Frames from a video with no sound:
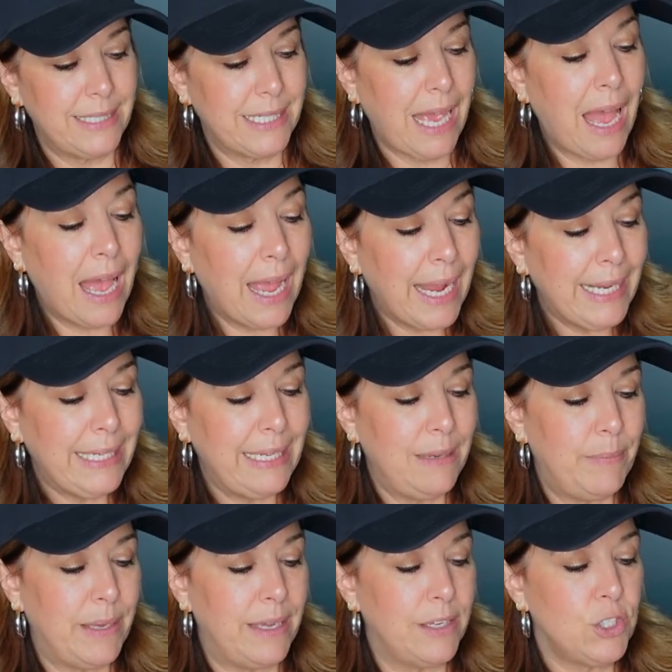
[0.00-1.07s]
tiny
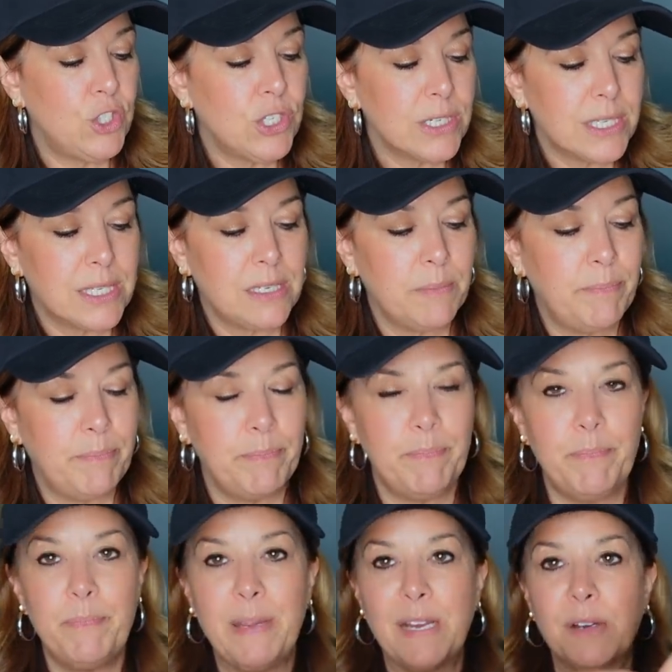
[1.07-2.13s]
bit just to
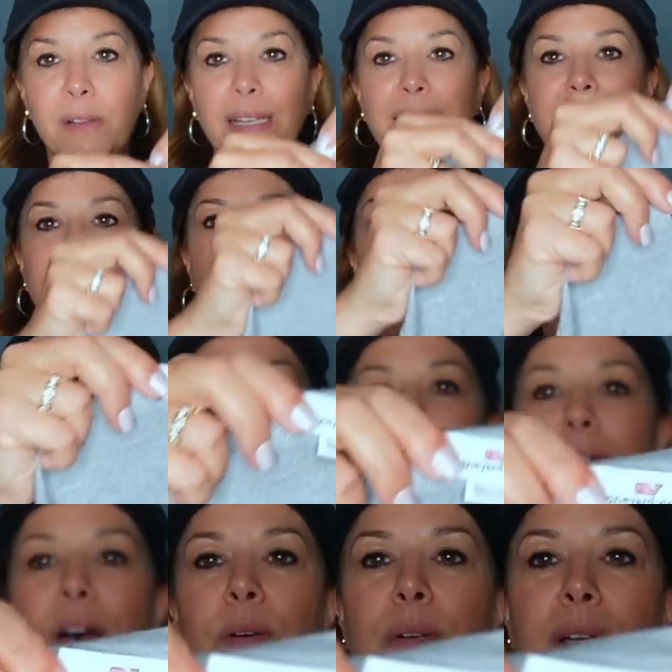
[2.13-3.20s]
barely tack
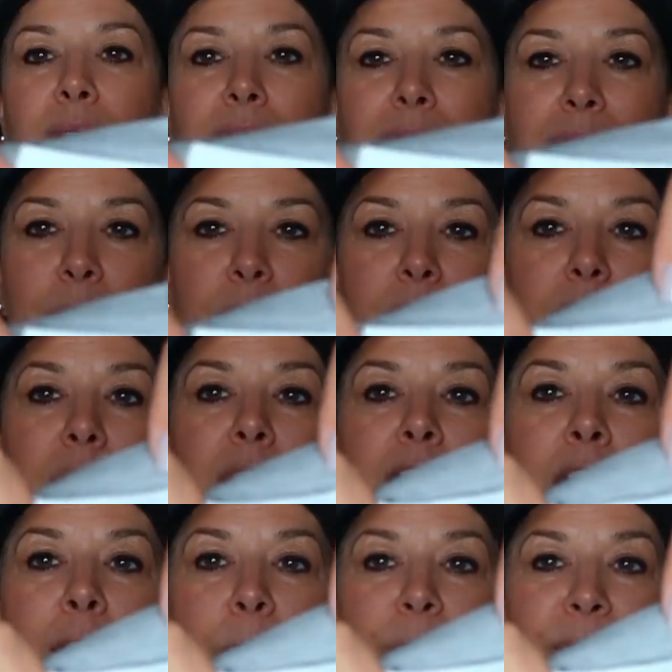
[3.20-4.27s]
down a label
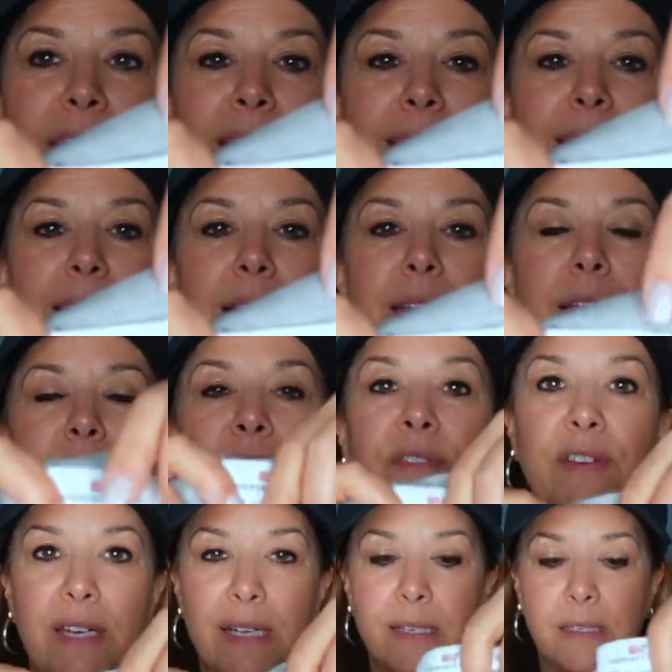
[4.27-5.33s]
like this
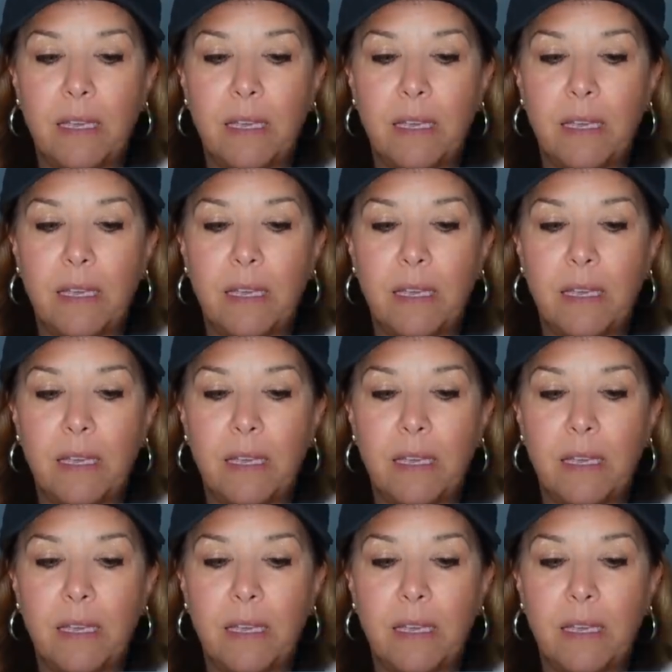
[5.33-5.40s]
if it has